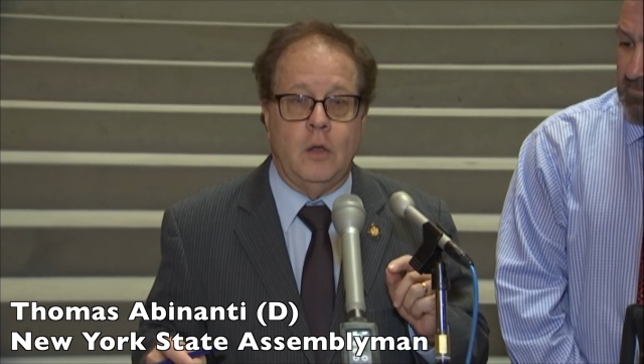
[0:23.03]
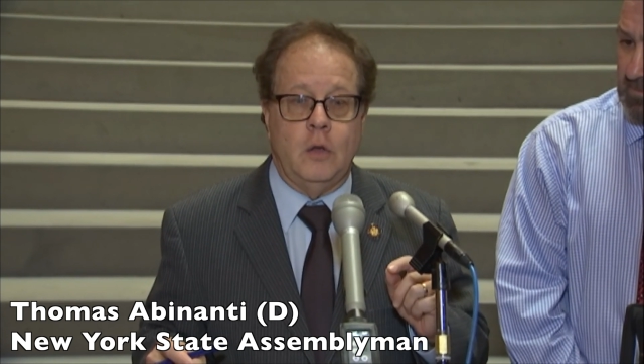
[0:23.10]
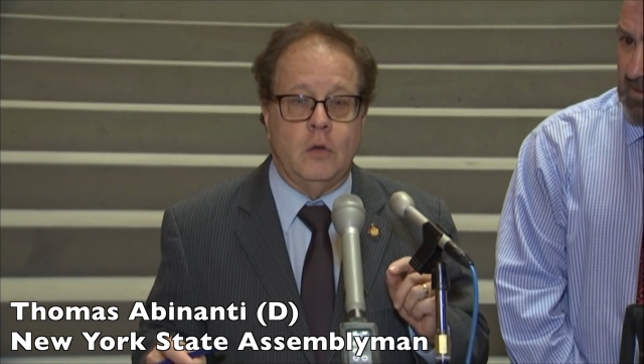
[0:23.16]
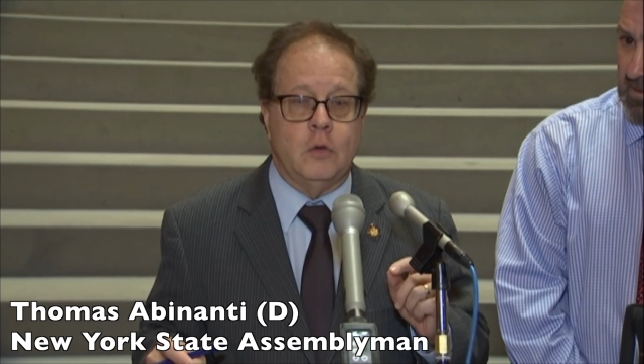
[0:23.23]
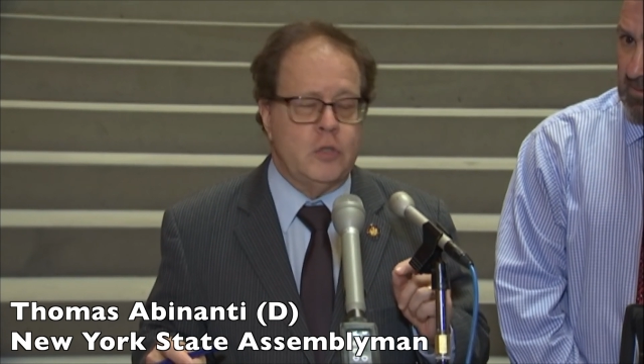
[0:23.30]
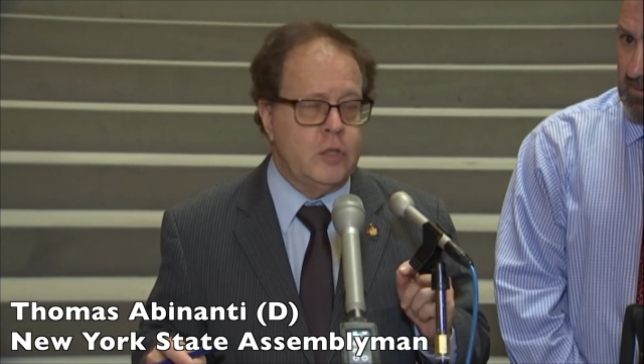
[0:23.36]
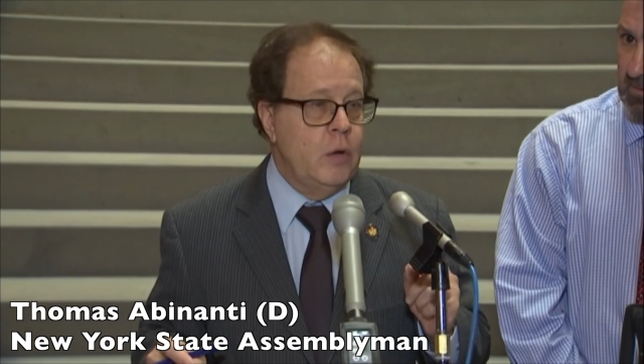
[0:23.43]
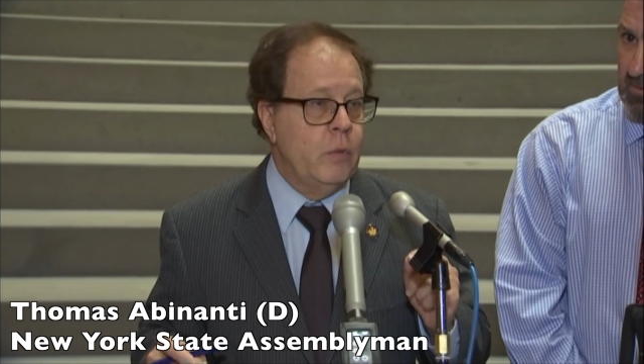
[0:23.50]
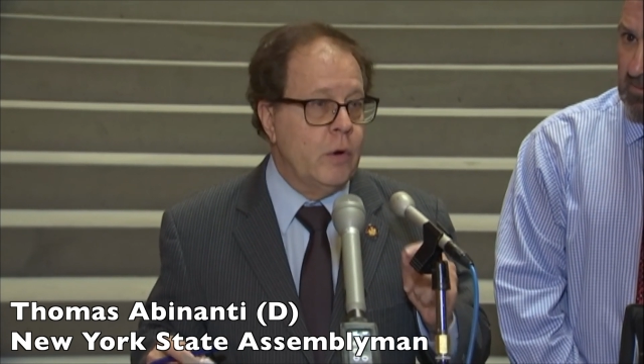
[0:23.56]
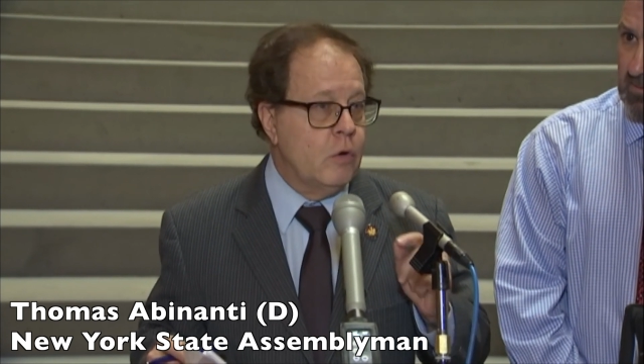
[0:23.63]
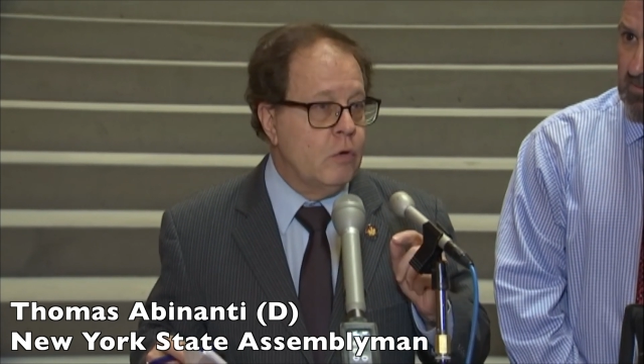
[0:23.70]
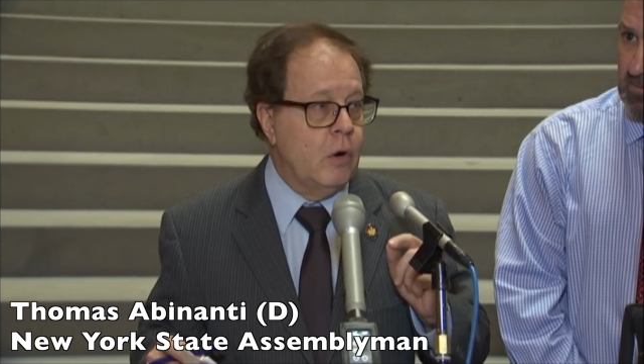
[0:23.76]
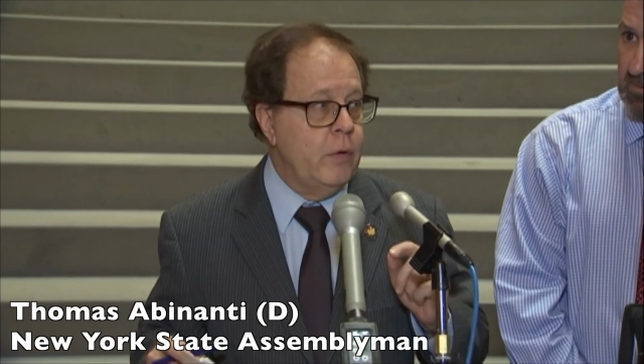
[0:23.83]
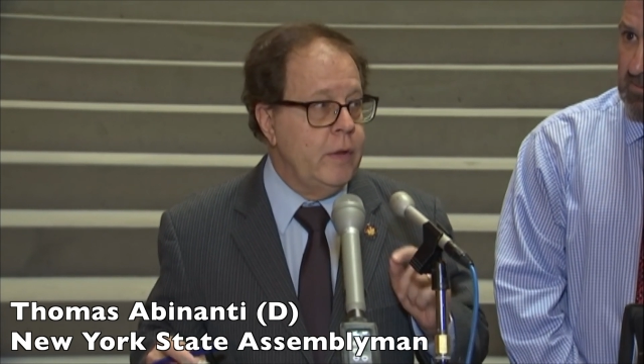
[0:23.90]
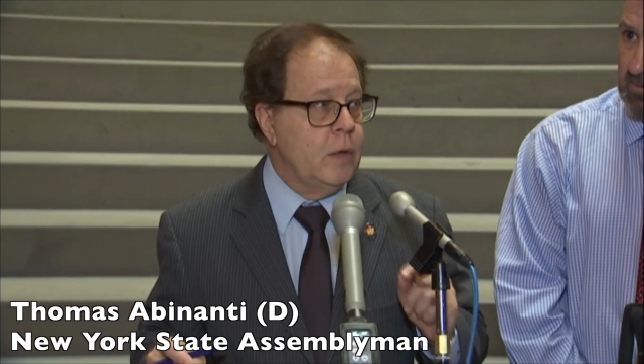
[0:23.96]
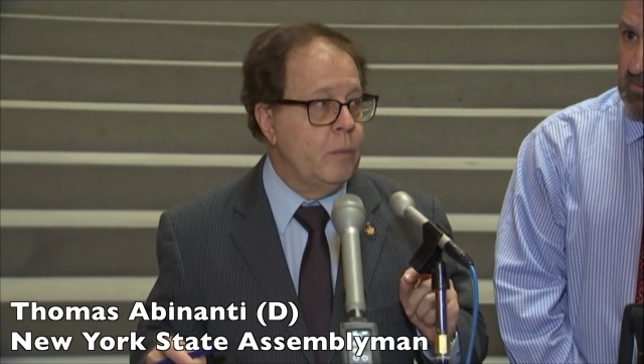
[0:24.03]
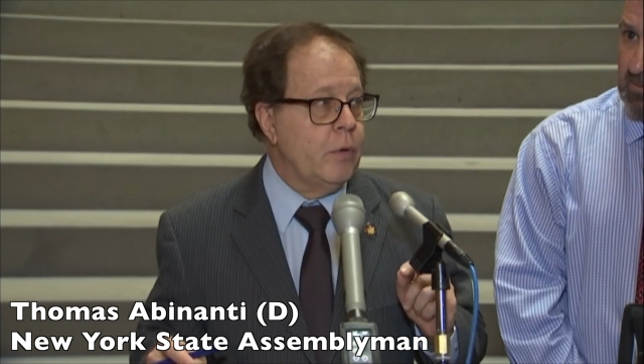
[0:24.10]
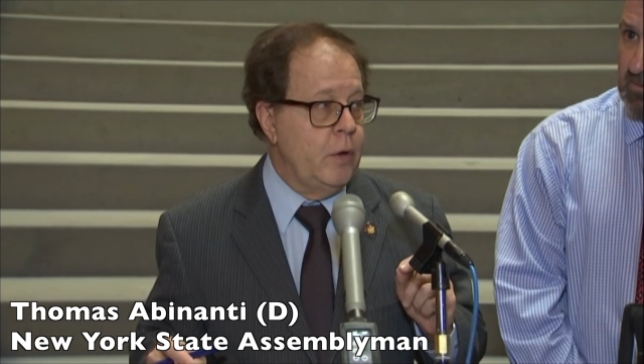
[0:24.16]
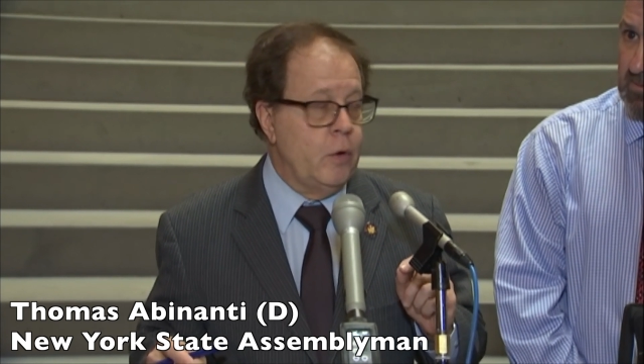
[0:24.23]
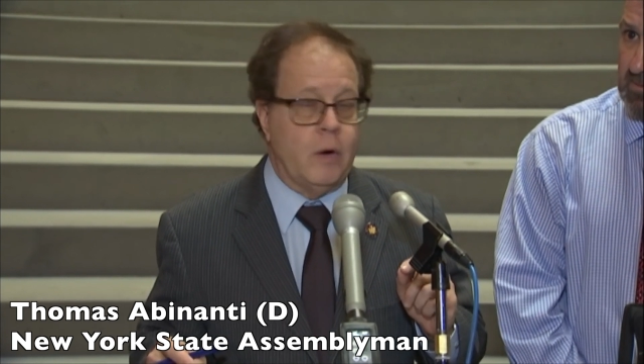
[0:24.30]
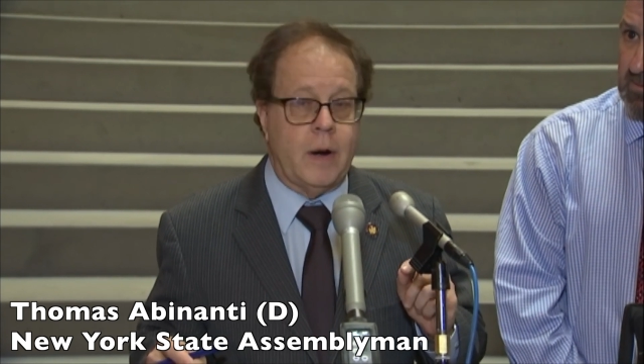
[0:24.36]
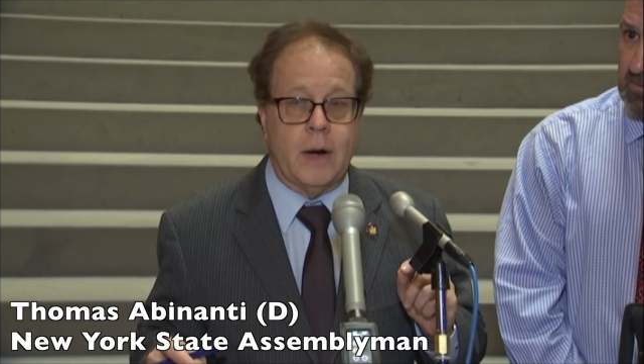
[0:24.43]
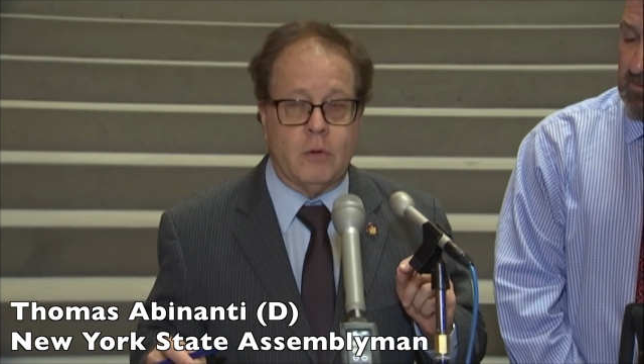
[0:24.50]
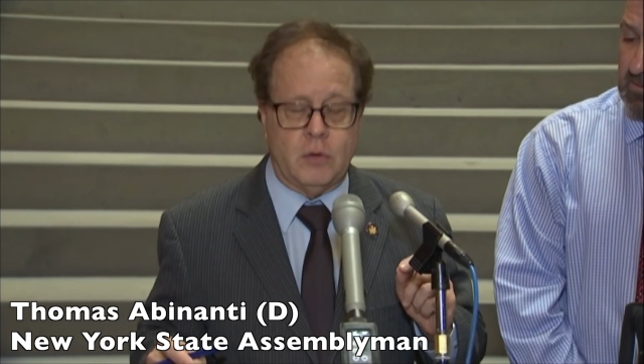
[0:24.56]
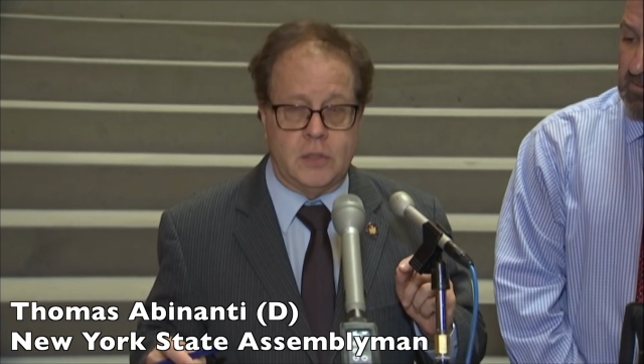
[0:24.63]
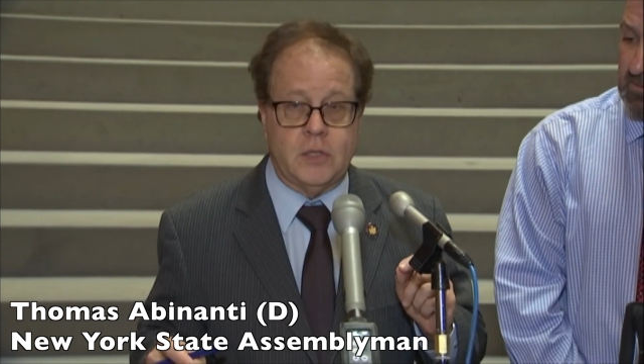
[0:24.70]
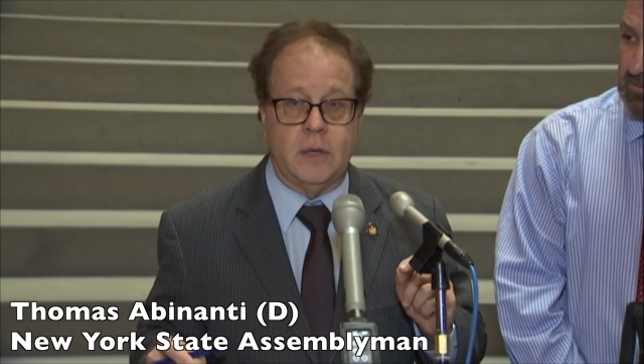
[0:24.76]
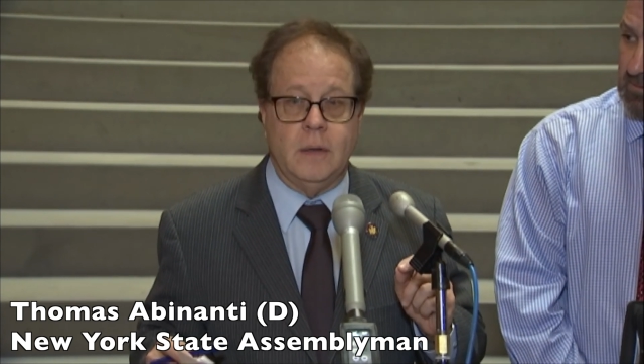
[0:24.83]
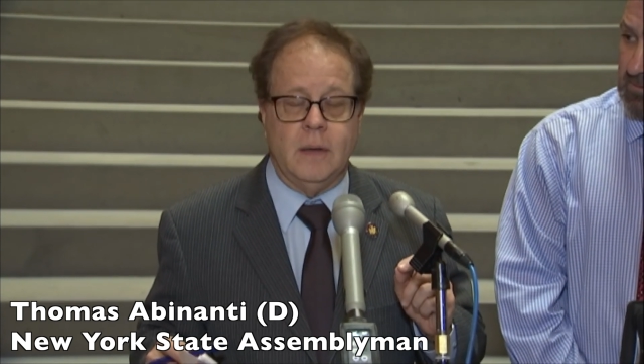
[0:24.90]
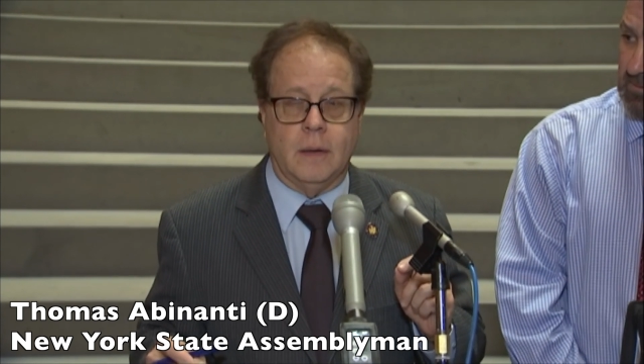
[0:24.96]
you see we're growing the
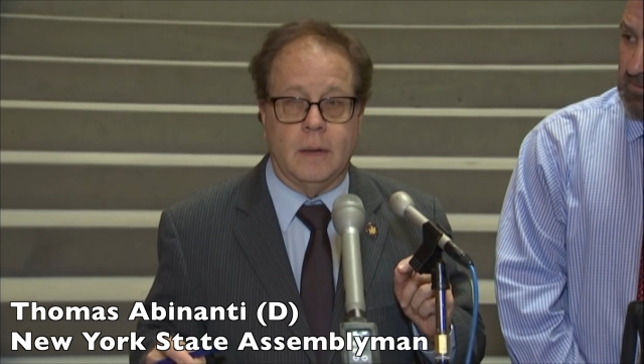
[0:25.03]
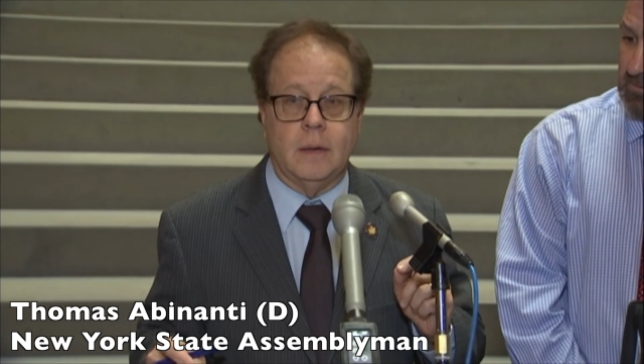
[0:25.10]
bureaucracy